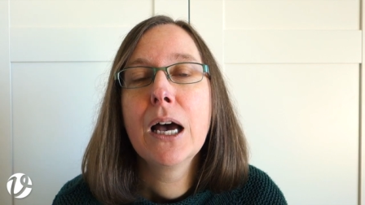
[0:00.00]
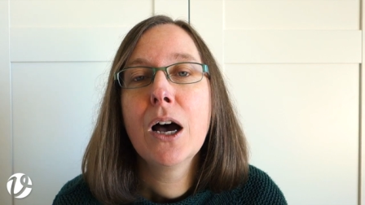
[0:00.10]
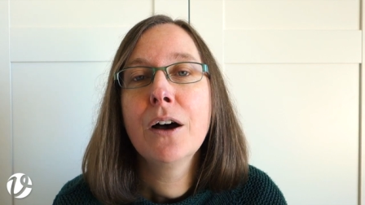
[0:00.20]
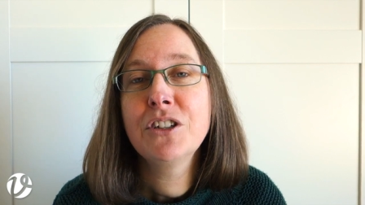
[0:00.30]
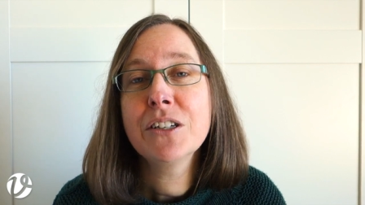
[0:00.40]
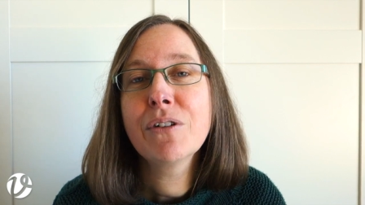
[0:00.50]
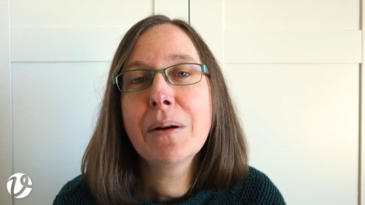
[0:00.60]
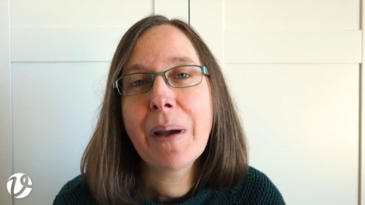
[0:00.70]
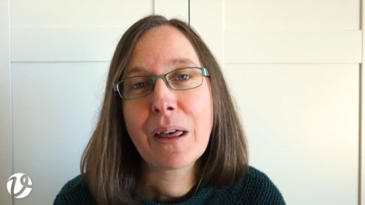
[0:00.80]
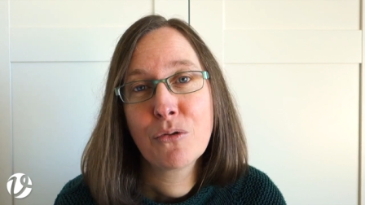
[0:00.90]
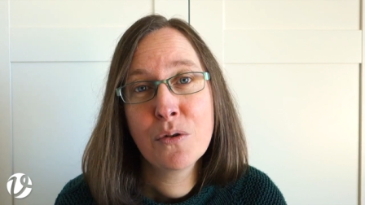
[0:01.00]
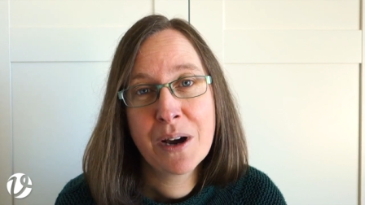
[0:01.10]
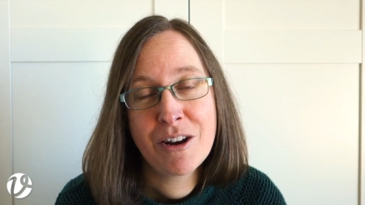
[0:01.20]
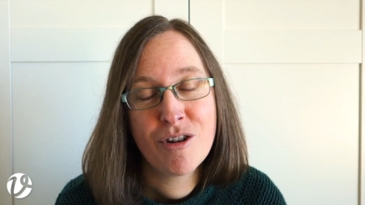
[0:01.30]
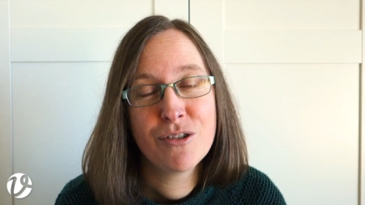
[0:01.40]
I've just read back through
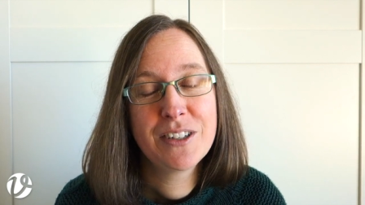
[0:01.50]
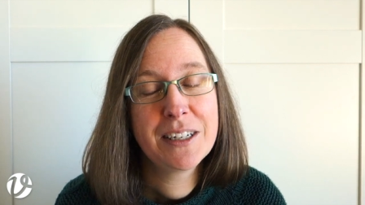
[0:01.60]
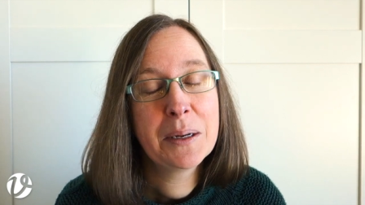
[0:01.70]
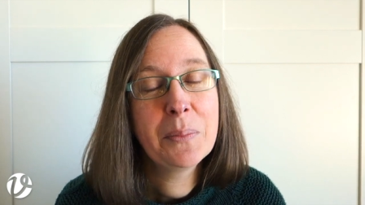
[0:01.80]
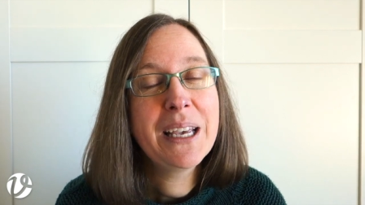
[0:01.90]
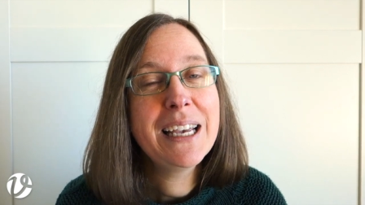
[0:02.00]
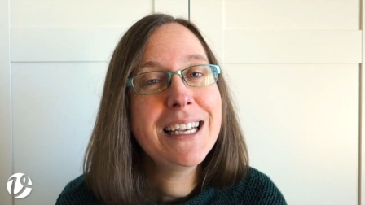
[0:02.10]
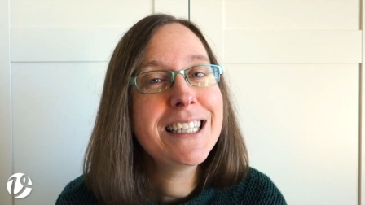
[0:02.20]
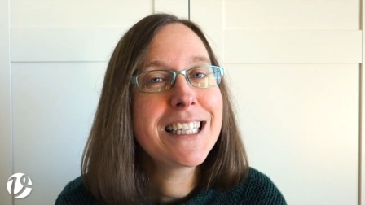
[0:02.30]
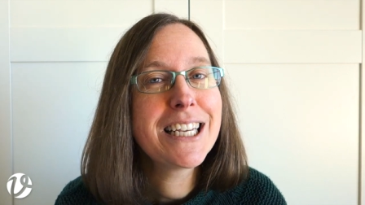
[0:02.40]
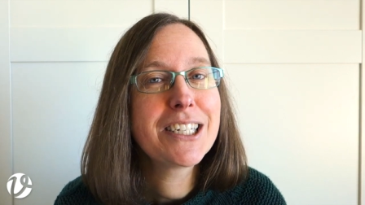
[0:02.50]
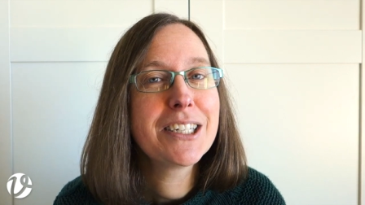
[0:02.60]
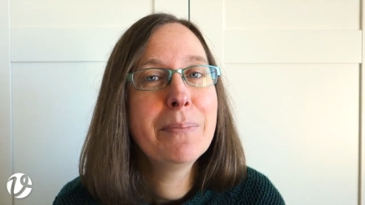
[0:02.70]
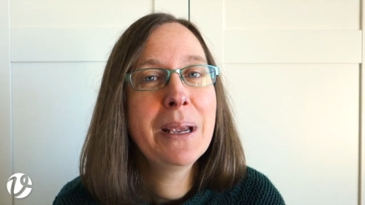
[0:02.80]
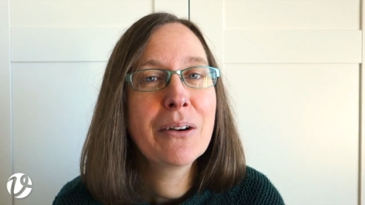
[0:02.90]
my notes, and it appears that
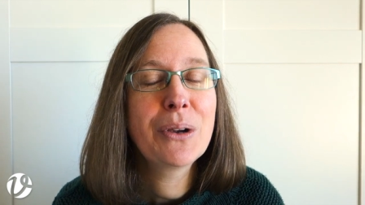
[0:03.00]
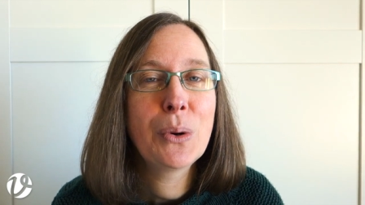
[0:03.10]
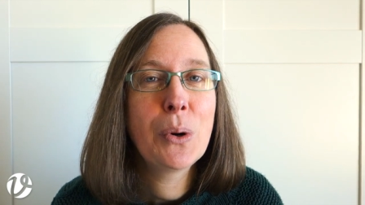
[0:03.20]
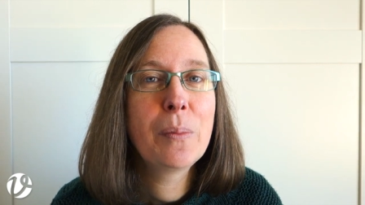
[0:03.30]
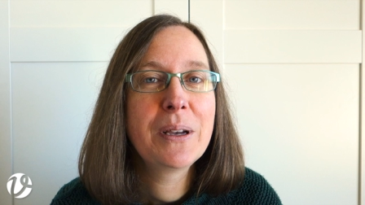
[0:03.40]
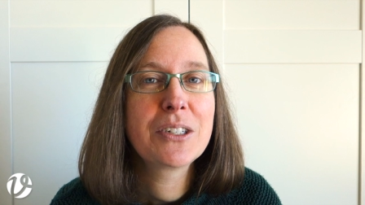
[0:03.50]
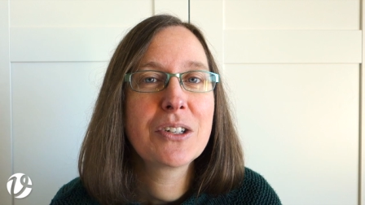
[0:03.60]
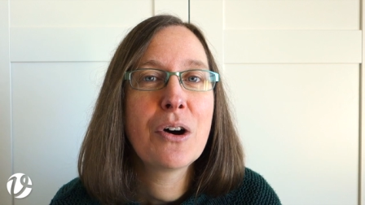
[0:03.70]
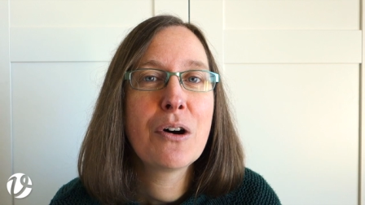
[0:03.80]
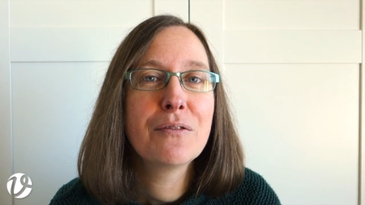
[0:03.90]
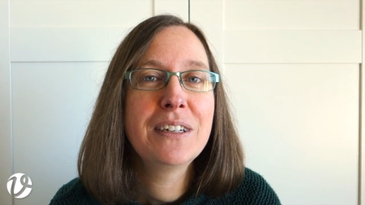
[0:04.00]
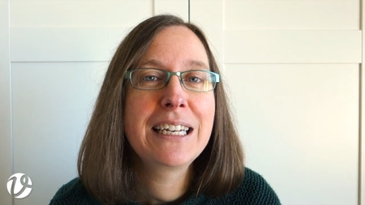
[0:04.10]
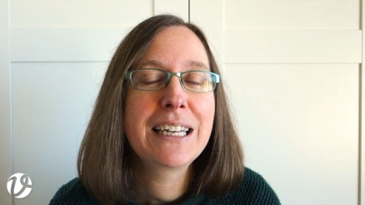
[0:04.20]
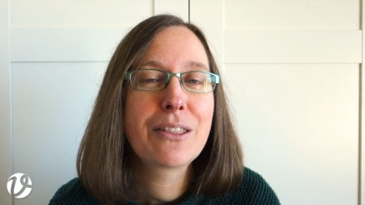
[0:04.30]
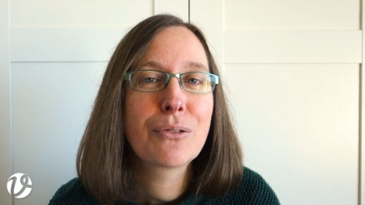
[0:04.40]
Mary Corbett of
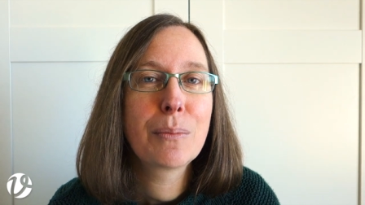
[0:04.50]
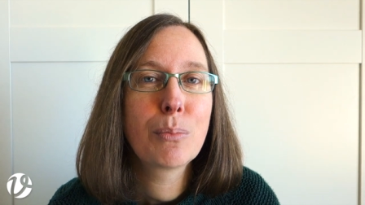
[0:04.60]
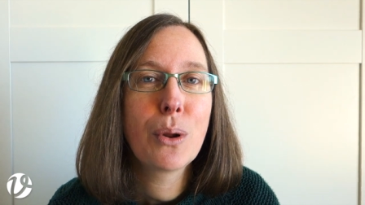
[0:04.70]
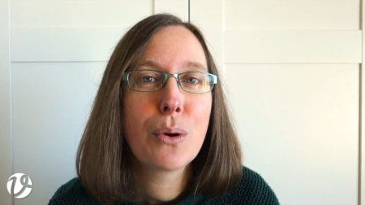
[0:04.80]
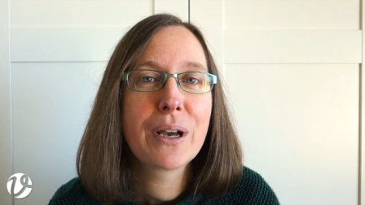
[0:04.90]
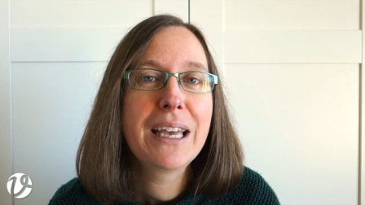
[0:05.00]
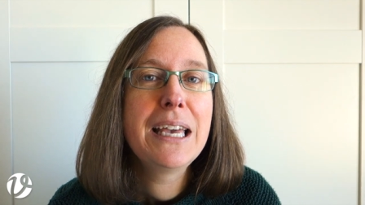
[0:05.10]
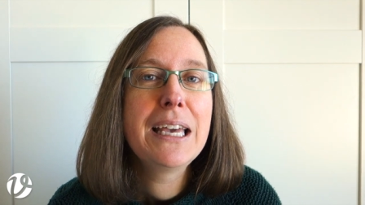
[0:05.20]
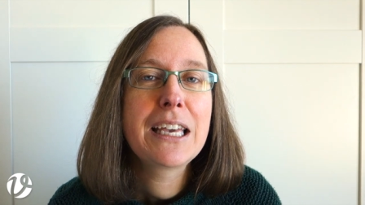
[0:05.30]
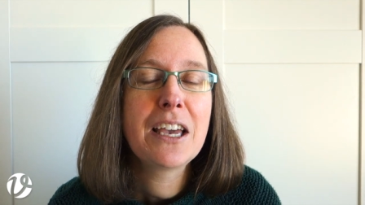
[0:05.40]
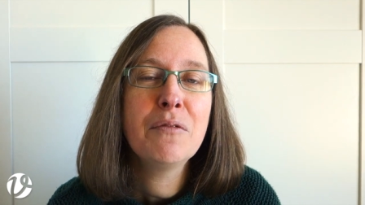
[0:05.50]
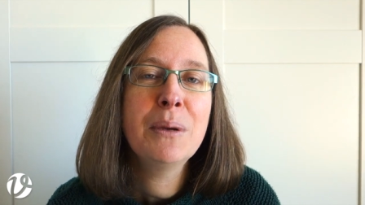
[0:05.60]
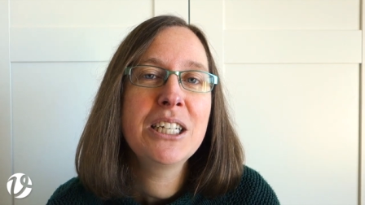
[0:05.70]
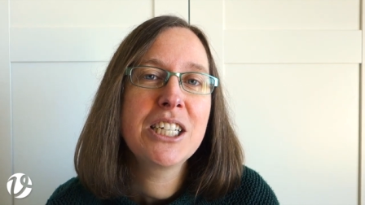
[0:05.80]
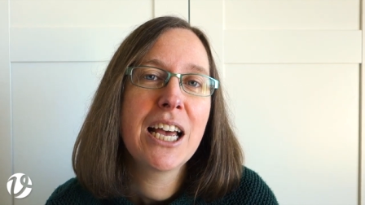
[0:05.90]
Needle and Thread blog gave
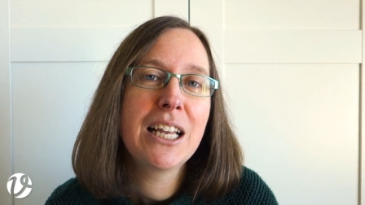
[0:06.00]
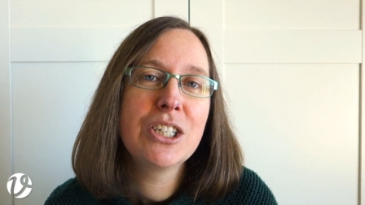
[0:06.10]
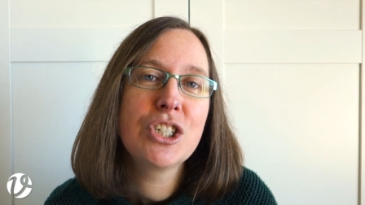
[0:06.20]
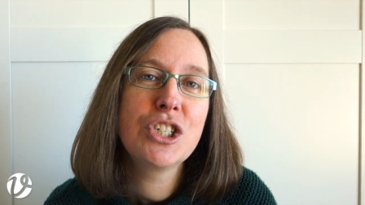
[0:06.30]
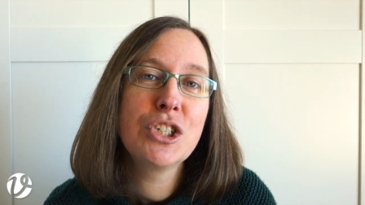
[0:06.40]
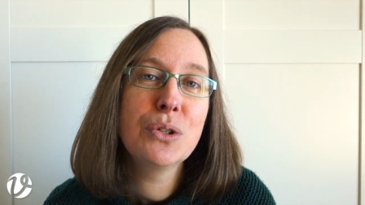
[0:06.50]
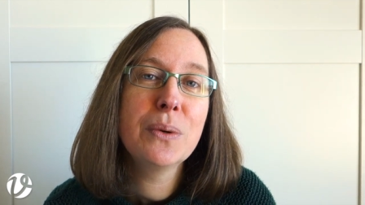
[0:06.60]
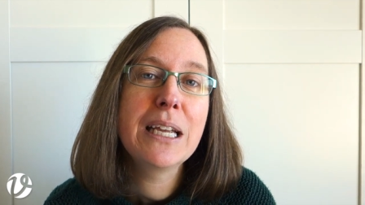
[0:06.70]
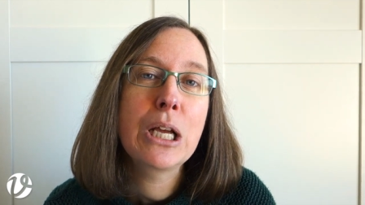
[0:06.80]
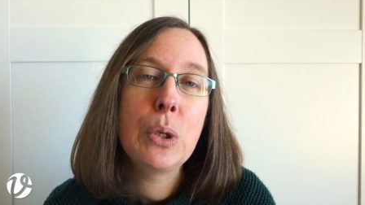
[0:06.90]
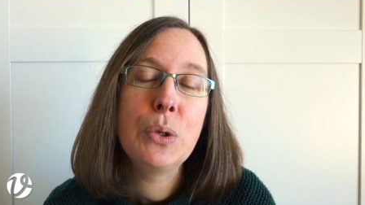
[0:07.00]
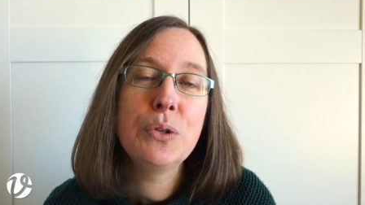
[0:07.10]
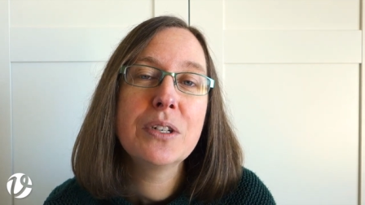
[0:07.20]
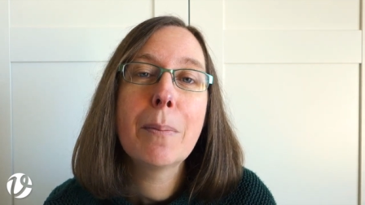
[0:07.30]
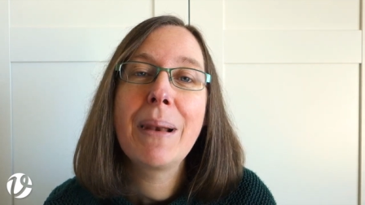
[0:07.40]
me a challenge to
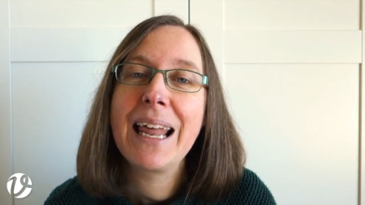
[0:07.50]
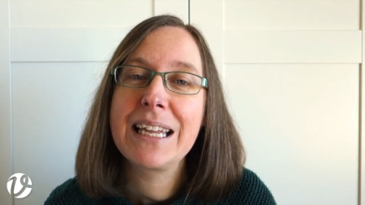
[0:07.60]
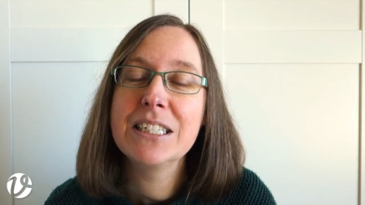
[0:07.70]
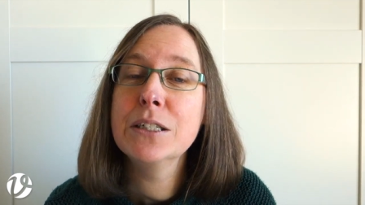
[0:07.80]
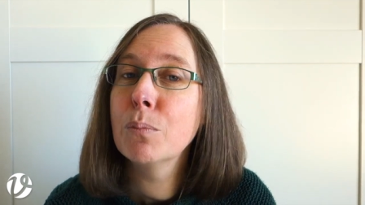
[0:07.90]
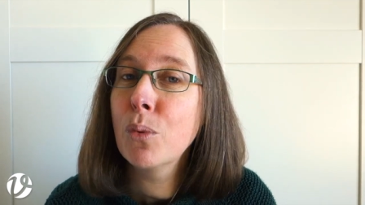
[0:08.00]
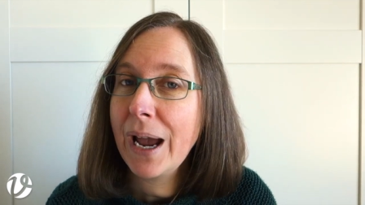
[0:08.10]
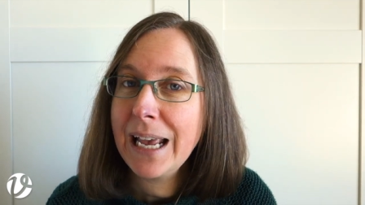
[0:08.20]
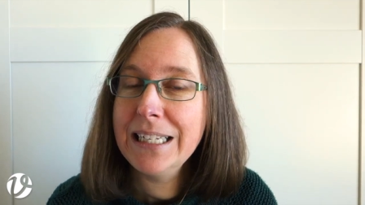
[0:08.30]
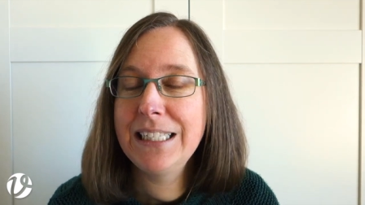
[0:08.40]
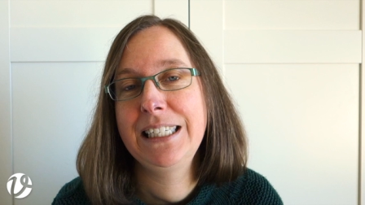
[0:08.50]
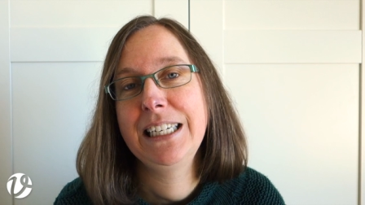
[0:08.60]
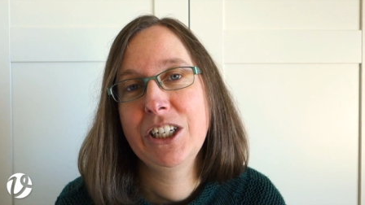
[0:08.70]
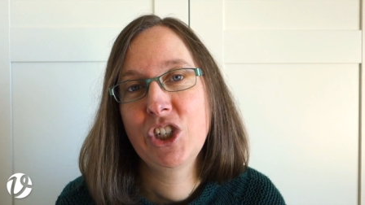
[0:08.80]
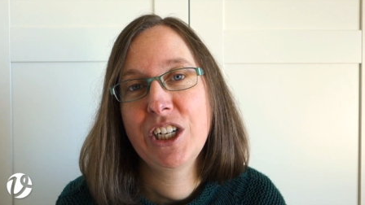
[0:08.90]
include plaited braid
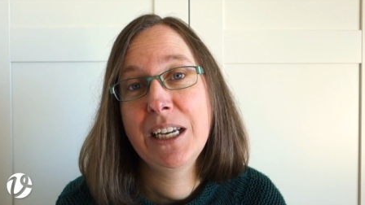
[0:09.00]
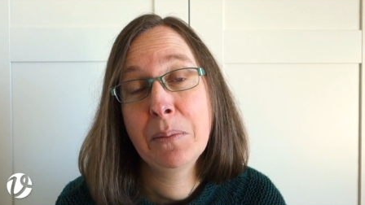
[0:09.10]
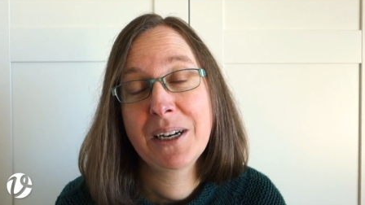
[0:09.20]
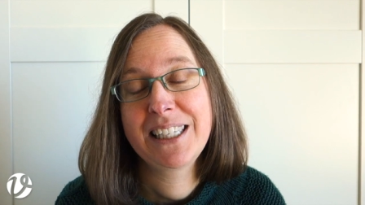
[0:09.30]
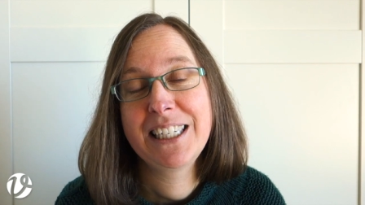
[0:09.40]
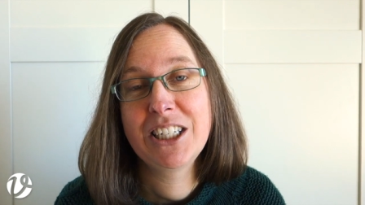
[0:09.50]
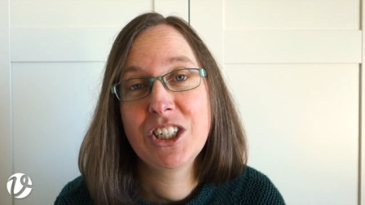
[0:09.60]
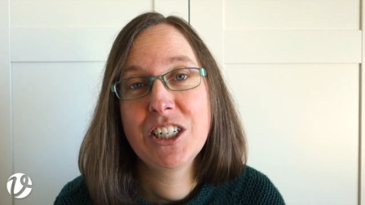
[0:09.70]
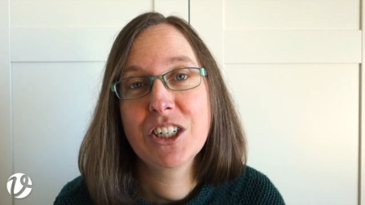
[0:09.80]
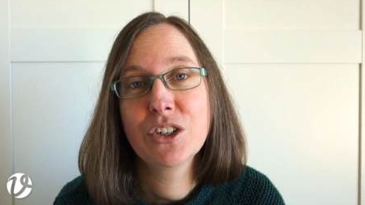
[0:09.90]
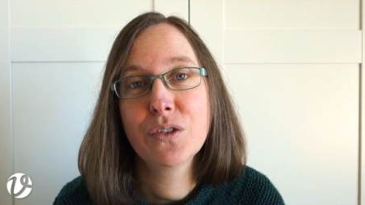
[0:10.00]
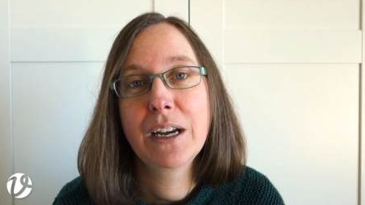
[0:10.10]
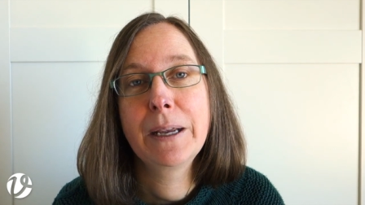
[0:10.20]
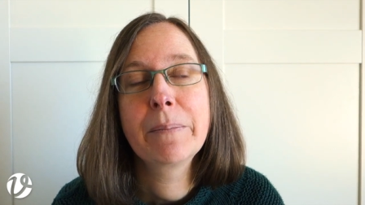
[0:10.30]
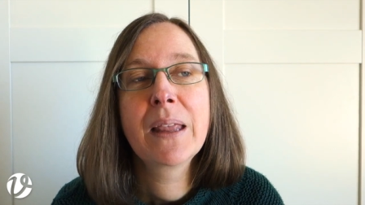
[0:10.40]
stitch in my stitch dictionary.